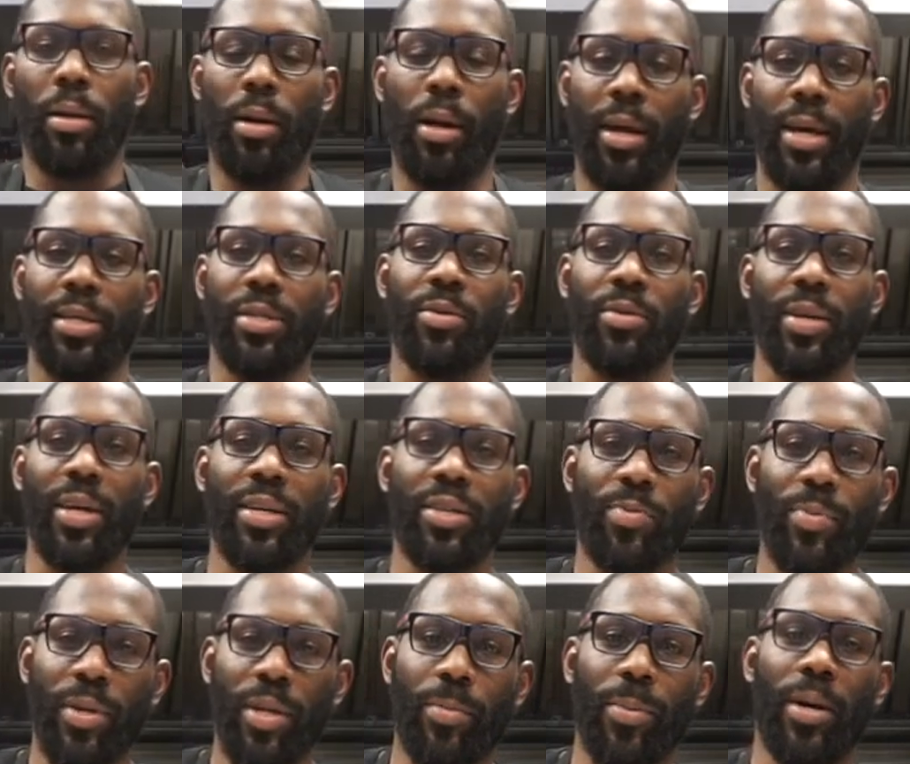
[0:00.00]
Alright, so now
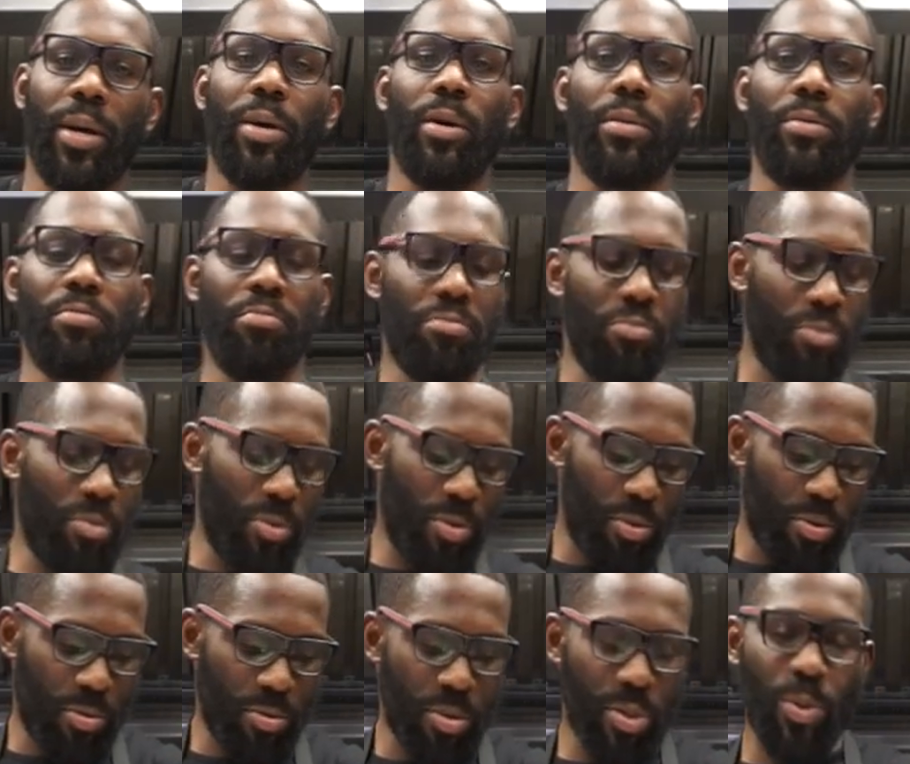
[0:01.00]
it's been about
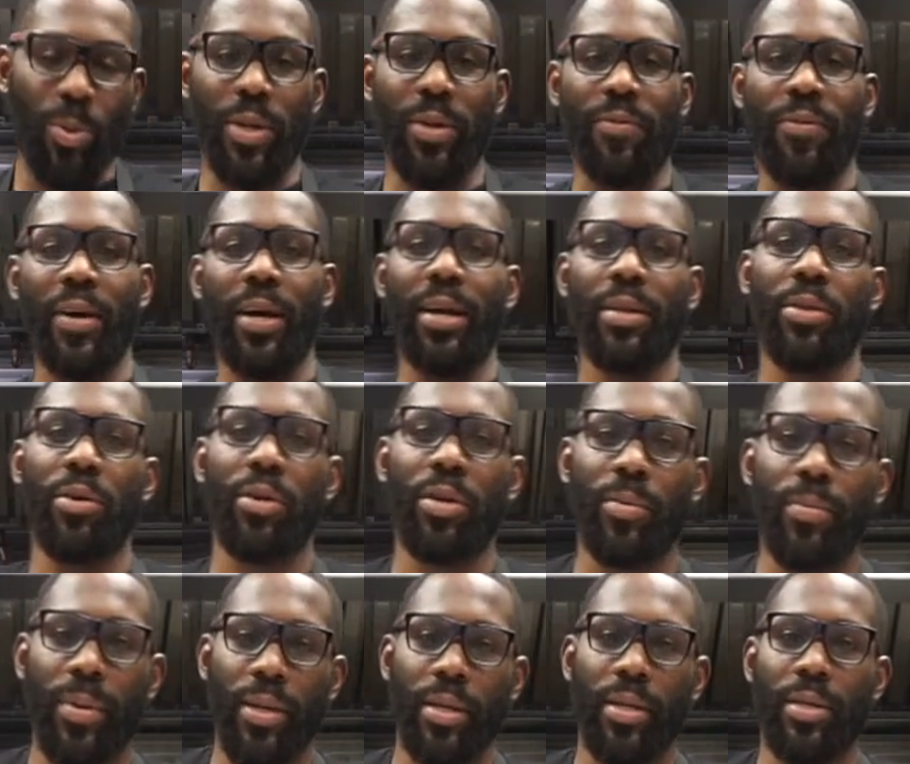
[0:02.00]

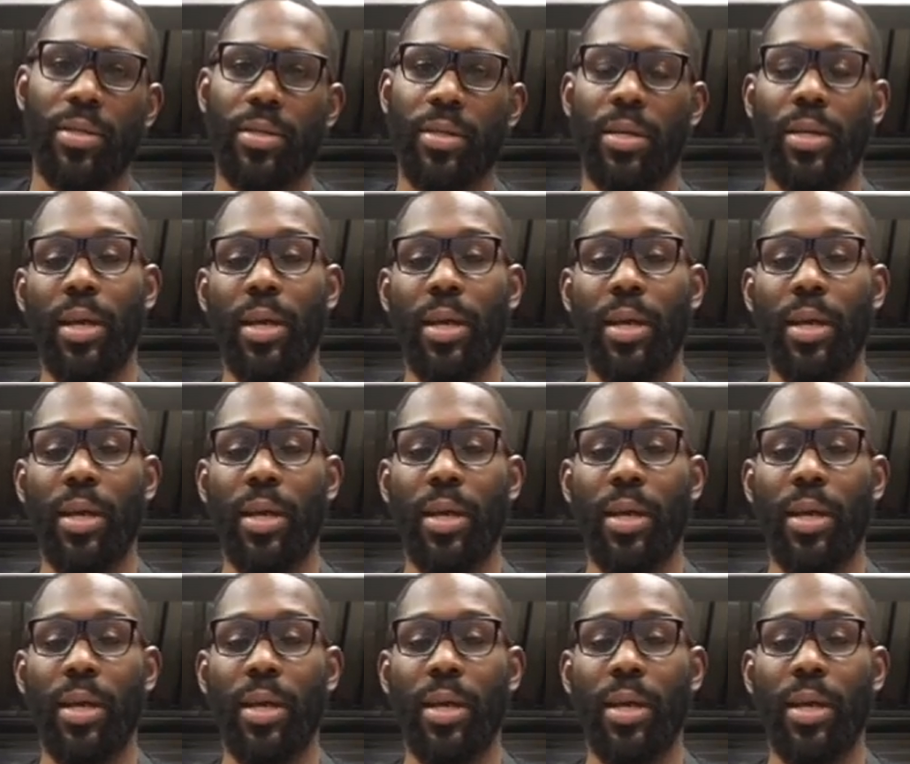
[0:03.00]
25-30 minutes,